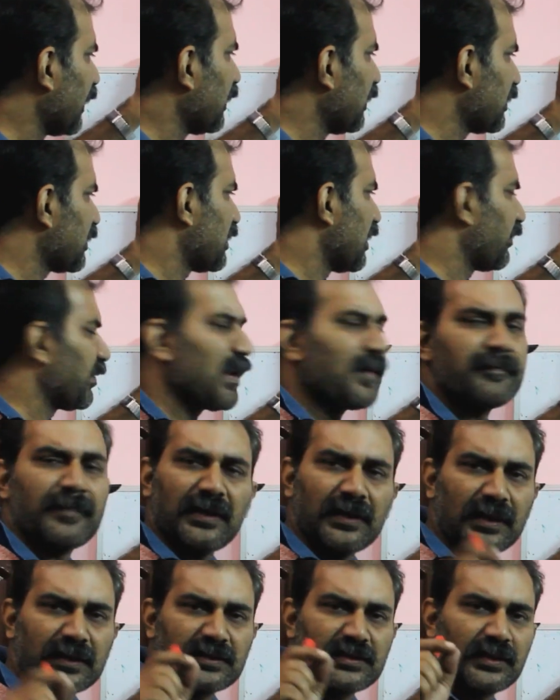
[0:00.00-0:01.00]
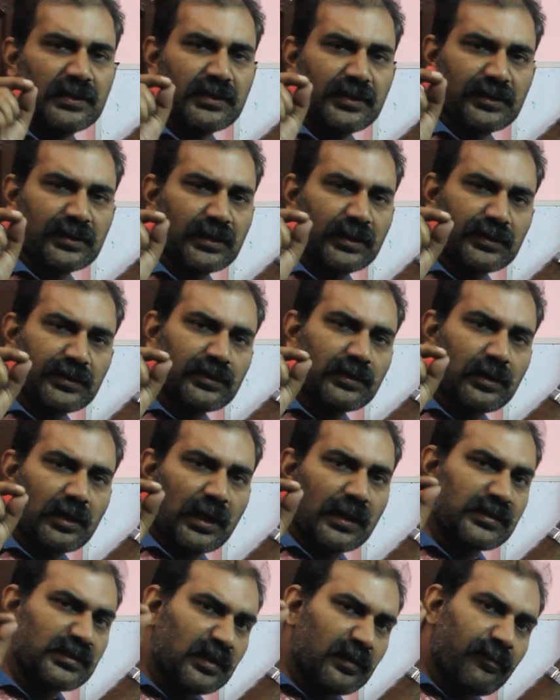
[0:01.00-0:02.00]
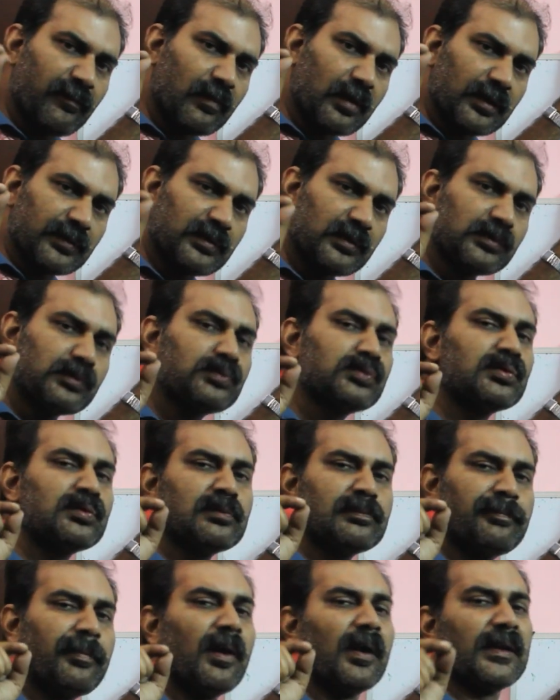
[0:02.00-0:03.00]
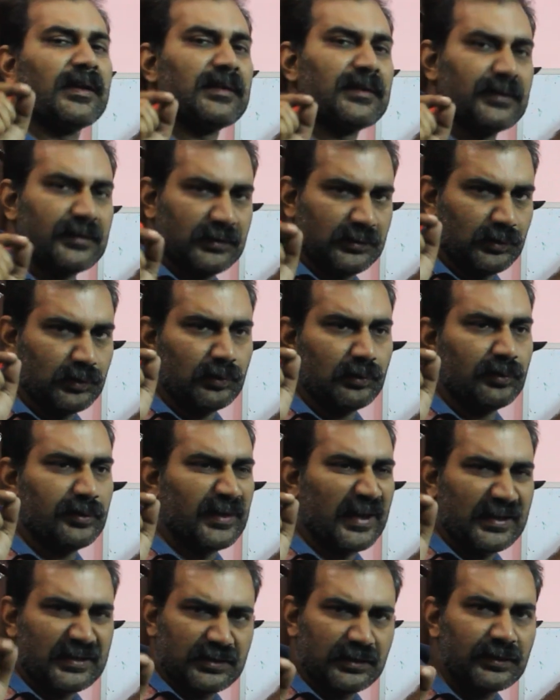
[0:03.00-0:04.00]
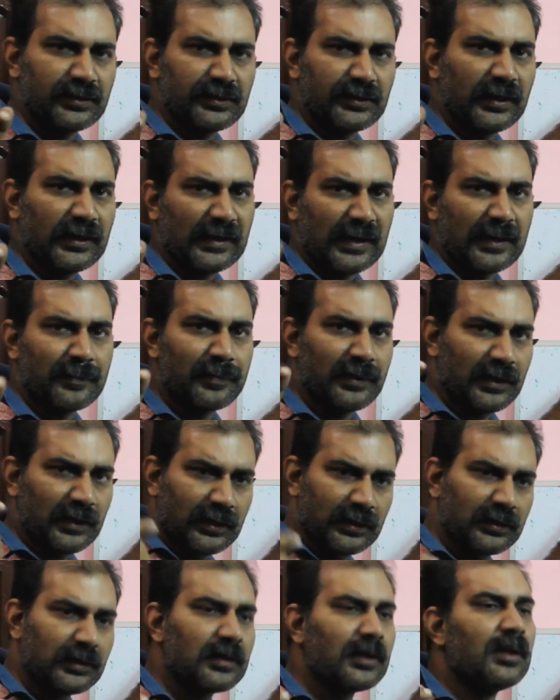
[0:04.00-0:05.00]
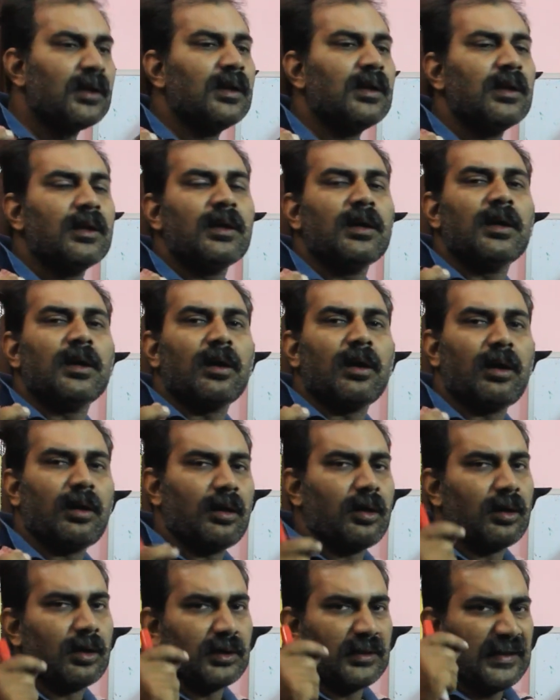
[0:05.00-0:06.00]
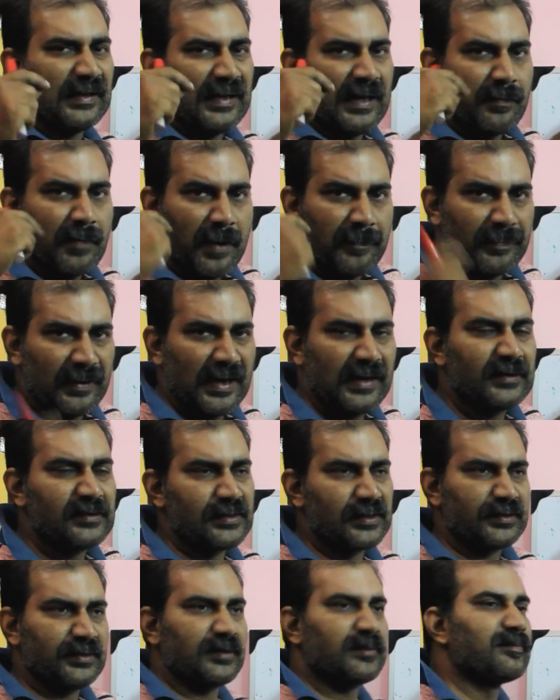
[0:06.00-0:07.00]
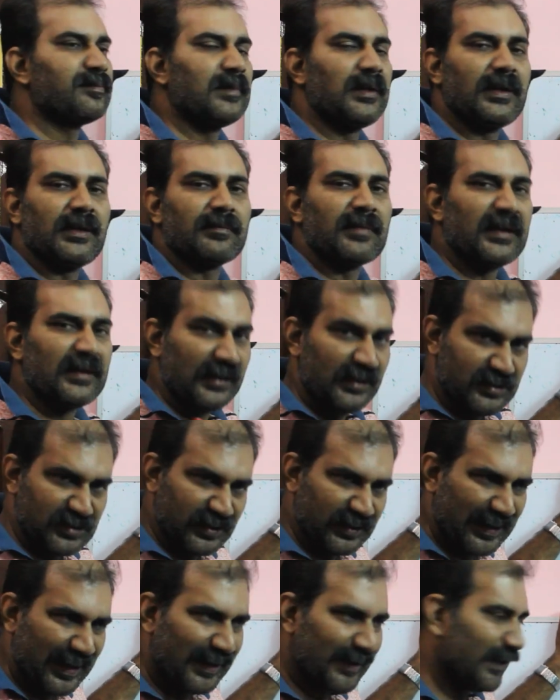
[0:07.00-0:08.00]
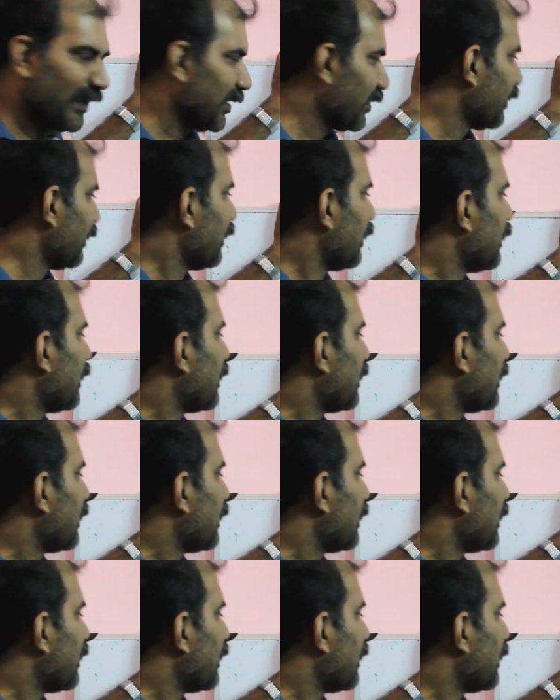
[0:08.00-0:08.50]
English development I shall discuss, I shall focus on 2 points, 2 sections that I have learned or that I have applied successfully in my teaching career.